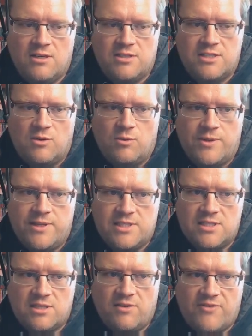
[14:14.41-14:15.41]
So this
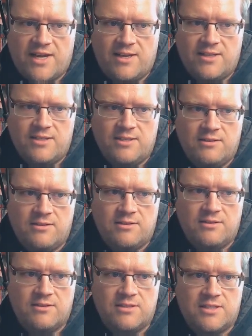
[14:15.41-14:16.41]
is our valid.
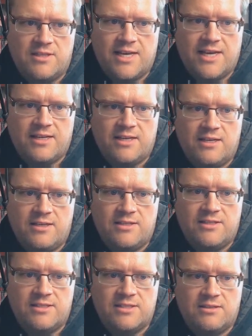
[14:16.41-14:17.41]
So that
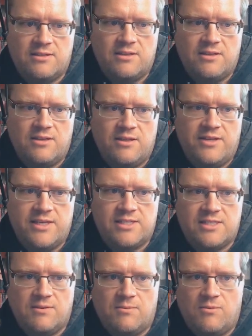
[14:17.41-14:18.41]
is this,
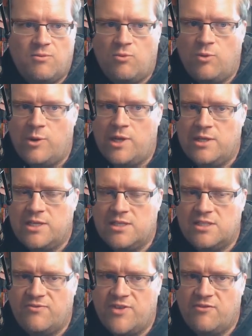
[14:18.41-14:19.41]
when we did
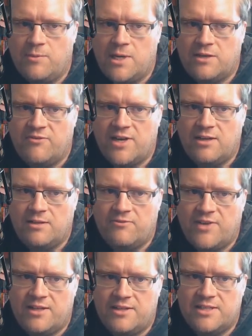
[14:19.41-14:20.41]
this VModel
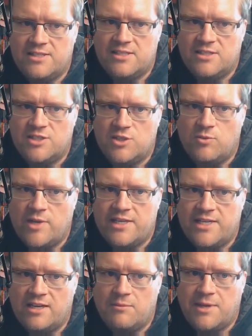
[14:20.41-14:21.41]
valid, this is a two-way
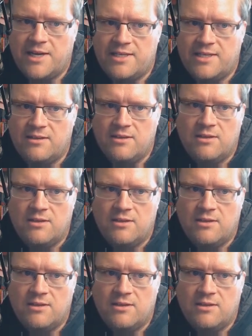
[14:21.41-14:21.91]
data binding.